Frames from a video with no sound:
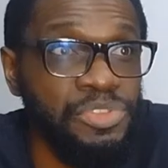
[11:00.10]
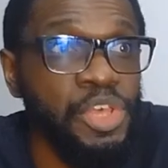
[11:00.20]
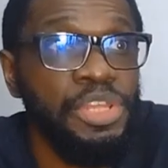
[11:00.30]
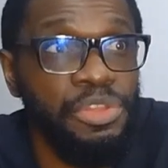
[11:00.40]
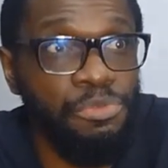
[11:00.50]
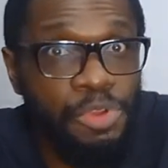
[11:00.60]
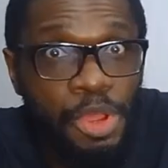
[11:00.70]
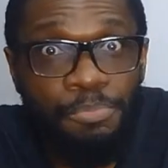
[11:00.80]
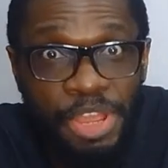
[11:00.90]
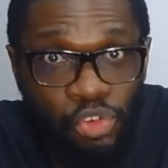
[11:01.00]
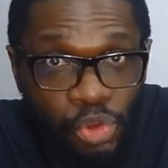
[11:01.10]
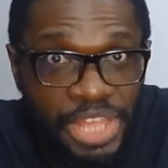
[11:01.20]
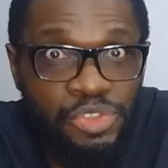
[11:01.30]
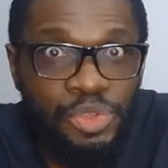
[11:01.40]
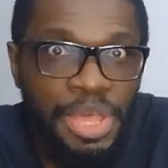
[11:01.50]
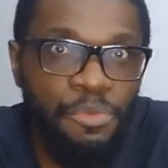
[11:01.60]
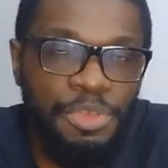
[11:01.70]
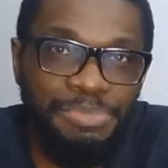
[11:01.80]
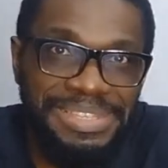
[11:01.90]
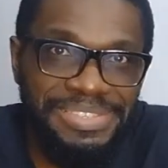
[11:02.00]
out the Pedro Neto that
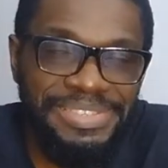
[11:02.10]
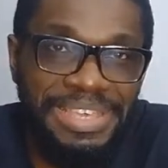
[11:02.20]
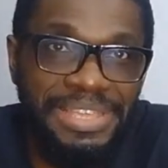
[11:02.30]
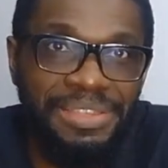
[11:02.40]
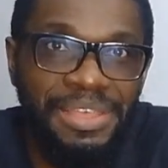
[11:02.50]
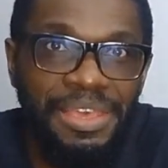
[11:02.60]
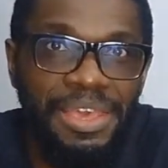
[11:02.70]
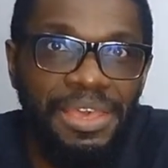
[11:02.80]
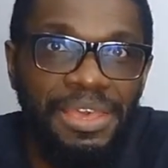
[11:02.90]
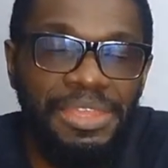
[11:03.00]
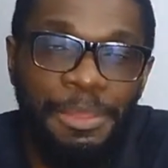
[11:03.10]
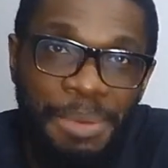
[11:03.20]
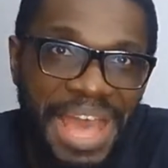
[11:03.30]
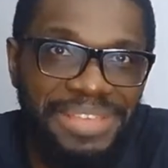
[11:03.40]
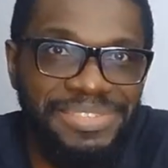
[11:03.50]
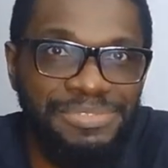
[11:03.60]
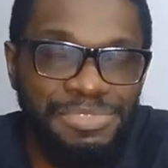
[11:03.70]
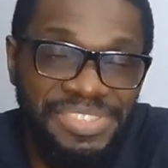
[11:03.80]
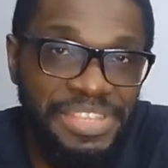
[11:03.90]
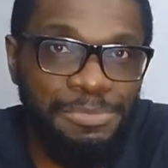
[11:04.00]
we've been seeing in the
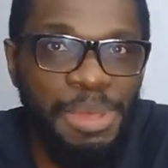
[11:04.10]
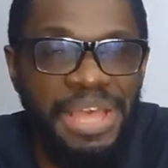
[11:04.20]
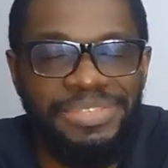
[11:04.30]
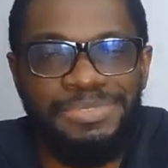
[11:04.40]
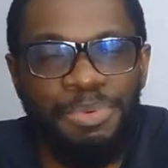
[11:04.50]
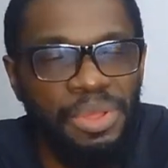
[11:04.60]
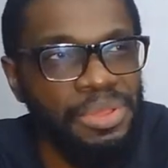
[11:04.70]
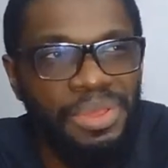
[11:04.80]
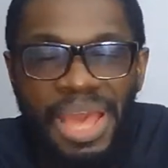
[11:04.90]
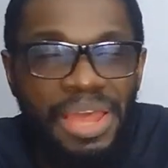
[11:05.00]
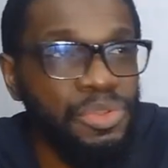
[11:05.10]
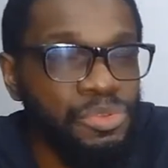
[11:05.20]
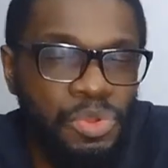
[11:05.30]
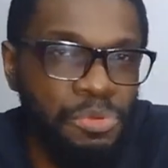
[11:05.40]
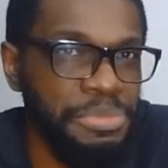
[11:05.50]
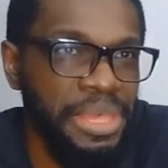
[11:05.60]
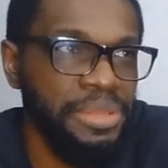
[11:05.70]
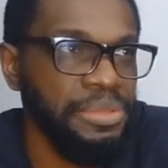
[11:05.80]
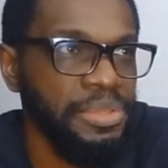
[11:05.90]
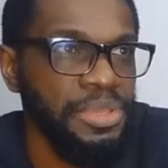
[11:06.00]
recent past. But I don't know,
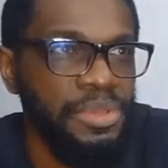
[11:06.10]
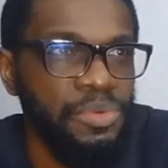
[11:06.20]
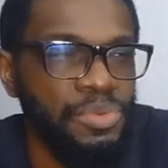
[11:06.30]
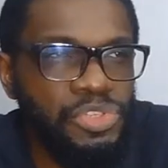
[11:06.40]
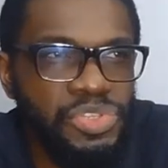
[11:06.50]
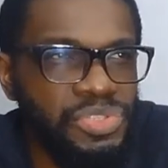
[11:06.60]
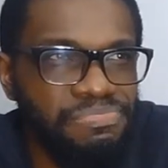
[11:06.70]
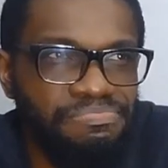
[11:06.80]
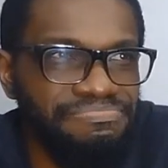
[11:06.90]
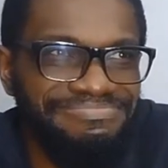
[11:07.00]
man. He just